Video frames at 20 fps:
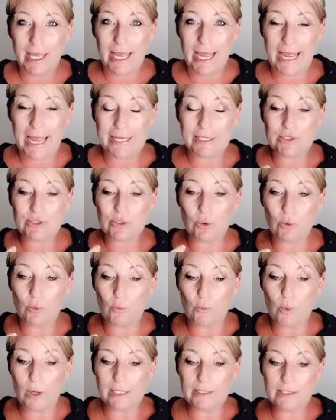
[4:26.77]
And so
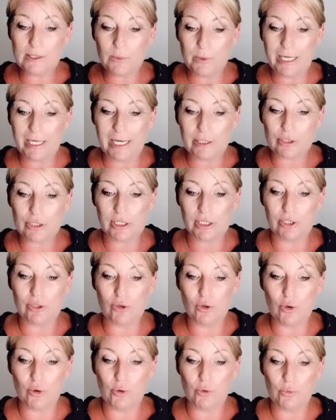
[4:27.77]
once we actually
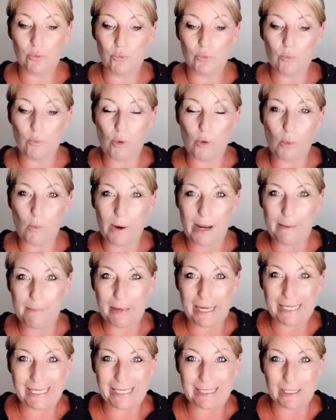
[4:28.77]
know what we're
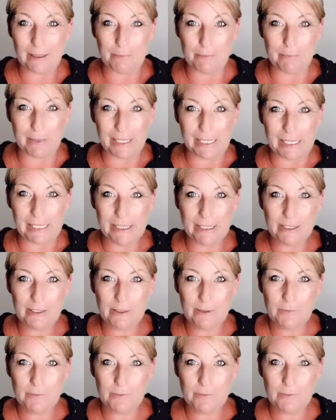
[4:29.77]
making it mean,